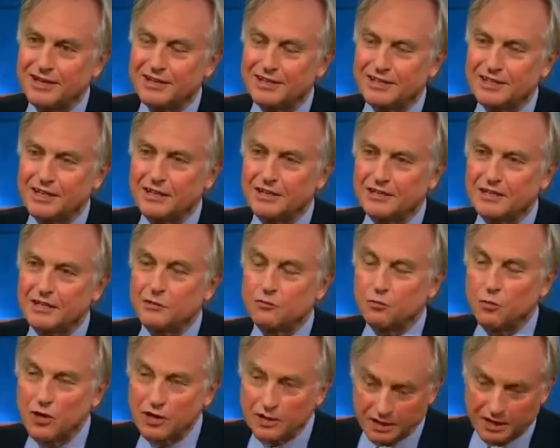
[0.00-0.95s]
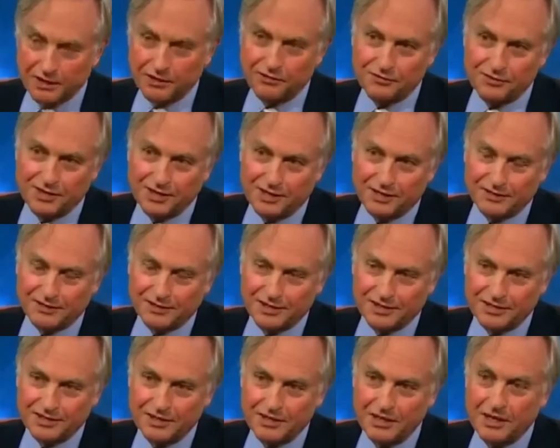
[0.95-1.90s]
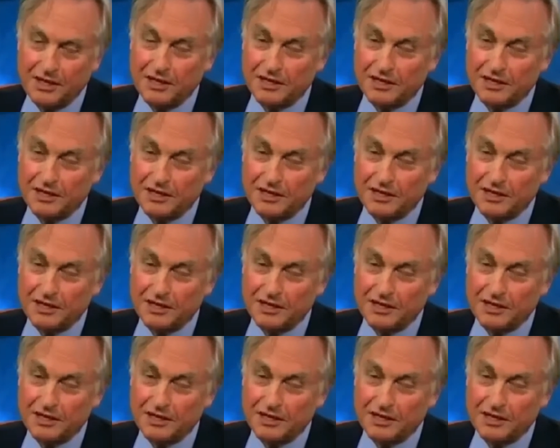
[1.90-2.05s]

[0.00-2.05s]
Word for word: Science is working on the answer.